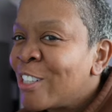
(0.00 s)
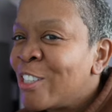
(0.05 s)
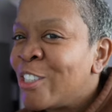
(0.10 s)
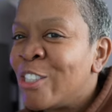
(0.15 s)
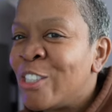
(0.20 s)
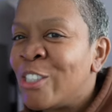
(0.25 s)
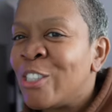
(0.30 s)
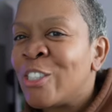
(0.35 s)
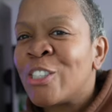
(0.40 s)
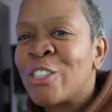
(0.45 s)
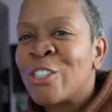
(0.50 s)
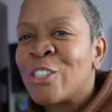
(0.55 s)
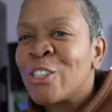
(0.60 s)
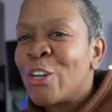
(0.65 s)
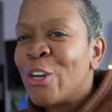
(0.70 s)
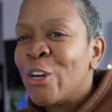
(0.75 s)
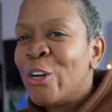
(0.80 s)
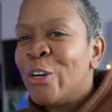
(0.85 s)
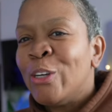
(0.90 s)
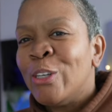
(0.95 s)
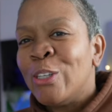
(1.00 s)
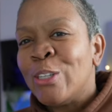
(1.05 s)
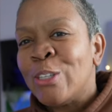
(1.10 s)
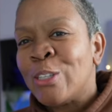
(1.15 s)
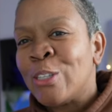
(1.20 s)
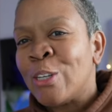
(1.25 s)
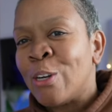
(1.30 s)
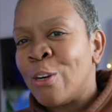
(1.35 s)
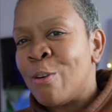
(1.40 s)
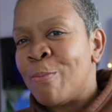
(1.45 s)
Just
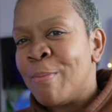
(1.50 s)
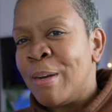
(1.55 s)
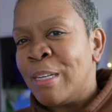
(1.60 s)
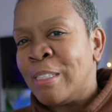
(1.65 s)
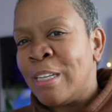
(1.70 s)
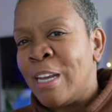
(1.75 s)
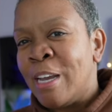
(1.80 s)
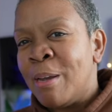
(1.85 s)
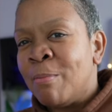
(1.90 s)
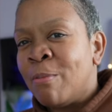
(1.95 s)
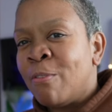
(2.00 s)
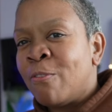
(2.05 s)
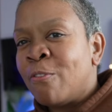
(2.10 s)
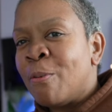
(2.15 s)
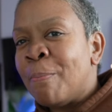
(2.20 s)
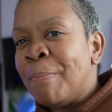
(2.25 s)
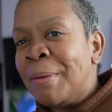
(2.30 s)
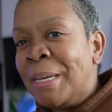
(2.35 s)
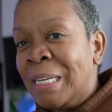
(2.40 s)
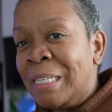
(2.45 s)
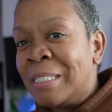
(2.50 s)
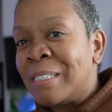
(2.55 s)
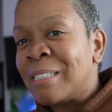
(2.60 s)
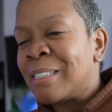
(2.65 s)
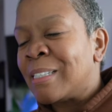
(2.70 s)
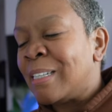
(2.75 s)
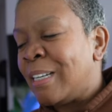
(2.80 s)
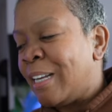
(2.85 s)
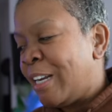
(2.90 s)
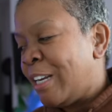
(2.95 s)
turn my table from being
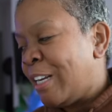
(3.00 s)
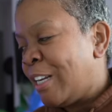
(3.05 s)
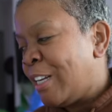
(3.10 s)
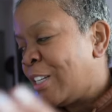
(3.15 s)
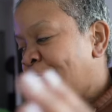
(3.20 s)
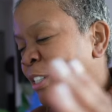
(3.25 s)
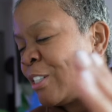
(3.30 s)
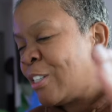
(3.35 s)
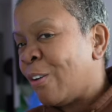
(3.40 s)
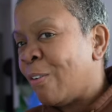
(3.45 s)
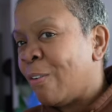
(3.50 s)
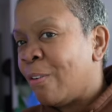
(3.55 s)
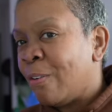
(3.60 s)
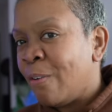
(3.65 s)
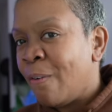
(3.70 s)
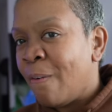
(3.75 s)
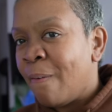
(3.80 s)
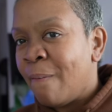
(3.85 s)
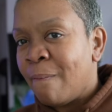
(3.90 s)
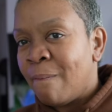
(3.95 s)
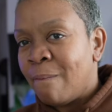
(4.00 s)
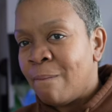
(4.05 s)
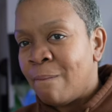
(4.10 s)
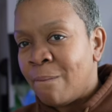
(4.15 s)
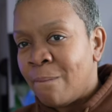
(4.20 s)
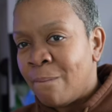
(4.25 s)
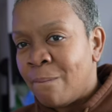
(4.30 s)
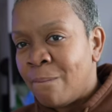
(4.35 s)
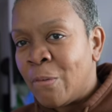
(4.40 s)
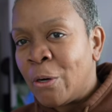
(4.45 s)
slanted to
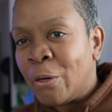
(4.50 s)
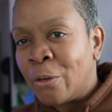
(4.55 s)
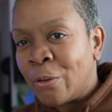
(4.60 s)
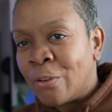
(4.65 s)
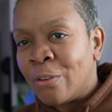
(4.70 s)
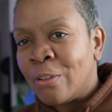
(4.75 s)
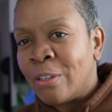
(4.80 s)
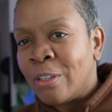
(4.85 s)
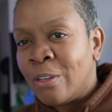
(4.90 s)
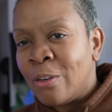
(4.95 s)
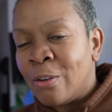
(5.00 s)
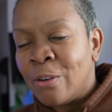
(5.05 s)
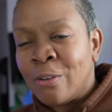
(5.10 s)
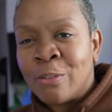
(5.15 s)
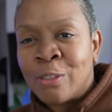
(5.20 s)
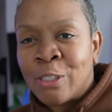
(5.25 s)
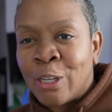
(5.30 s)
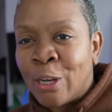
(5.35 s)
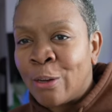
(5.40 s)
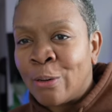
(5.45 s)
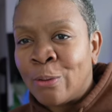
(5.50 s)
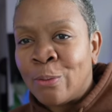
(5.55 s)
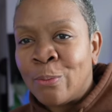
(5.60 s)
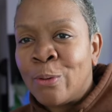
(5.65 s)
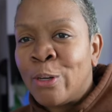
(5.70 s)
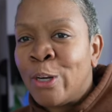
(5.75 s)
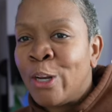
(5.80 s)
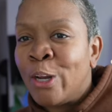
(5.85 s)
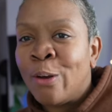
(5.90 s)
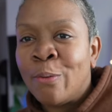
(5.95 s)
vertically, horizontal,
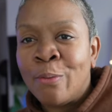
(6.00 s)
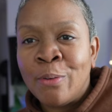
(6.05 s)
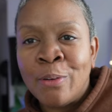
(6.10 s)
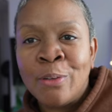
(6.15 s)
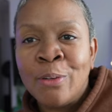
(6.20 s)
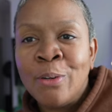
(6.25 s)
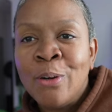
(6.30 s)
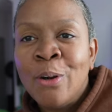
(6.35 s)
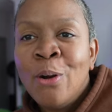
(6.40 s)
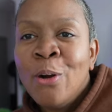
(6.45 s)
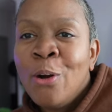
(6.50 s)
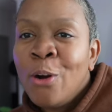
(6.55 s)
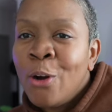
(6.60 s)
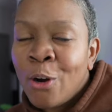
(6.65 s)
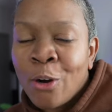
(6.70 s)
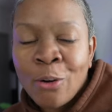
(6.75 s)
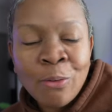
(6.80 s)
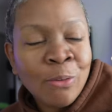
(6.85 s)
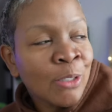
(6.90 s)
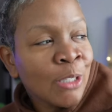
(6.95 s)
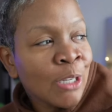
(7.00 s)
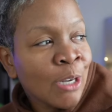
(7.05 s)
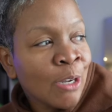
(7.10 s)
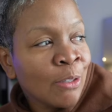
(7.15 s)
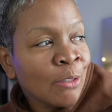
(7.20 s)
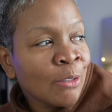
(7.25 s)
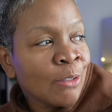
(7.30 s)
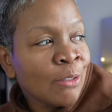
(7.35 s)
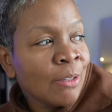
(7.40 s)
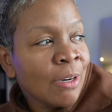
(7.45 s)
whatever,
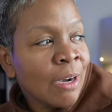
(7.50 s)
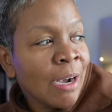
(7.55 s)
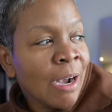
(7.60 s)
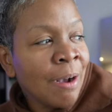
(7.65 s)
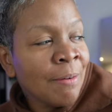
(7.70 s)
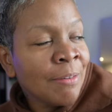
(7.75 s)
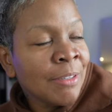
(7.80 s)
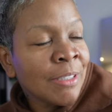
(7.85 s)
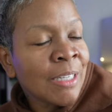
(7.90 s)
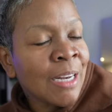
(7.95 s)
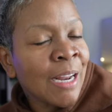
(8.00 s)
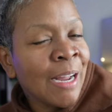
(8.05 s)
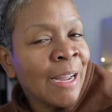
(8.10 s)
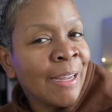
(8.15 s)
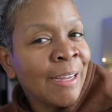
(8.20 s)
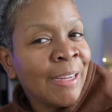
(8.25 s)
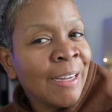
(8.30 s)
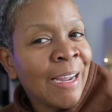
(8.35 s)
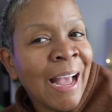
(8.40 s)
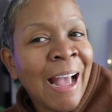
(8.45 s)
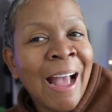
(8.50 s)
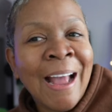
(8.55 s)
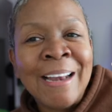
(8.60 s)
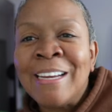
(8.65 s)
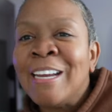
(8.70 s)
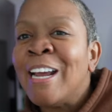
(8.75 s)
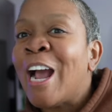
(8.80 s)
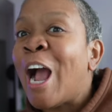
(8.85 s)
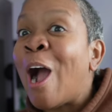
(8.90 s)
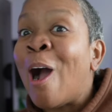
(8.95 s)
horizontal. I was like, I
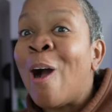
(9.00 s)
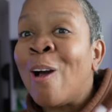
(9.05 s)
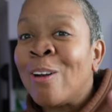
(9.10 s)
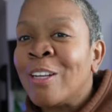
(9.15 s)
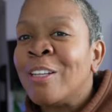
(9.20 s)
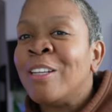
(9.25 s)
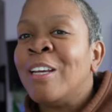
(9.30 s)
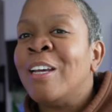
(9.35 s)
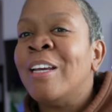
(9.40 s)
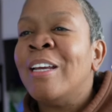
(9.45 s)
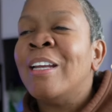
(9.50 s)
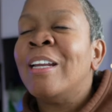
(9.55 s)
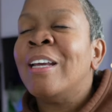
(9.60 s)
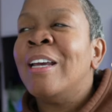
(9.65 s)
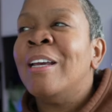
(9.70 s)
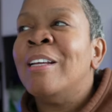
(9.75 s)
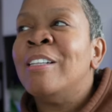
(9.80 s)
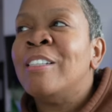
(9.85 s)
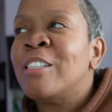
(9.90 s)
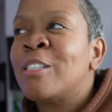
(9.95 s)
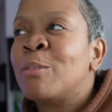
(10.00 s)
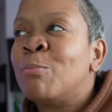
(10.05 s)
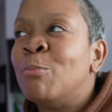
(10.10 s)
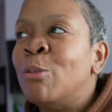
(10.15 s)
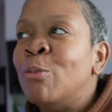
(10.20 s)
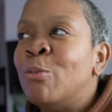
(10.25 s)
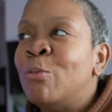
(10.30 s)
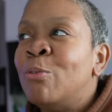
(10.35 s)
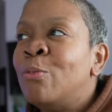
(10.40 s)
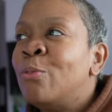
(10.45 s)
did all of that and just
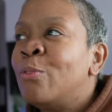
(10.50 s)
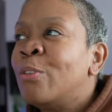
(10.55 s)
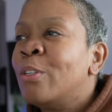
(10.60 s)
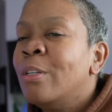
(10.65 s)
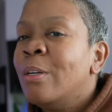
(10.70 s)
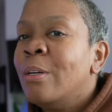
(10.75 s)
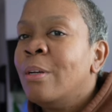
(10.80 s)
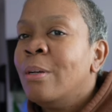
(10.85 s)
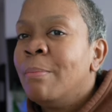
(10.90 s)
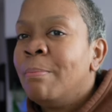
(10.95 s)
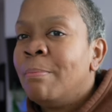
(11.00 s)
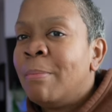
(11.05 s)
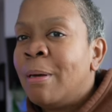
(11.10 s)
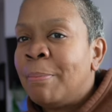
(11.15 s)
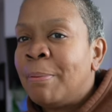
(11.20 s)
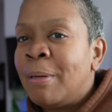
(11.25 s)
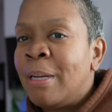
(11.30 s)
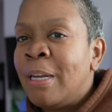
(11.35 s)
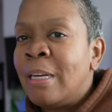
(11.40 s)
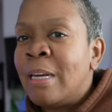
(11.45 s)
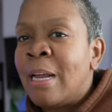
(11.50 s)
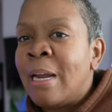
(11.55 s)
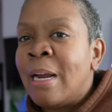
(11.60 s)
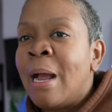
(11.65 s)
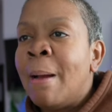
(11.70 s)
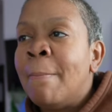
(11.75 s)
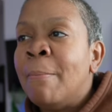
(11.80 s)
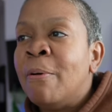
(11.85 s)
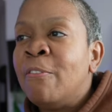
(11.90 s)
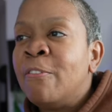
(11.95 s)
moved my plant, like
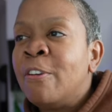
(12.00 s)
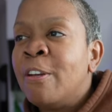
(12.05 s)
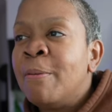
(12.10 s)
I moved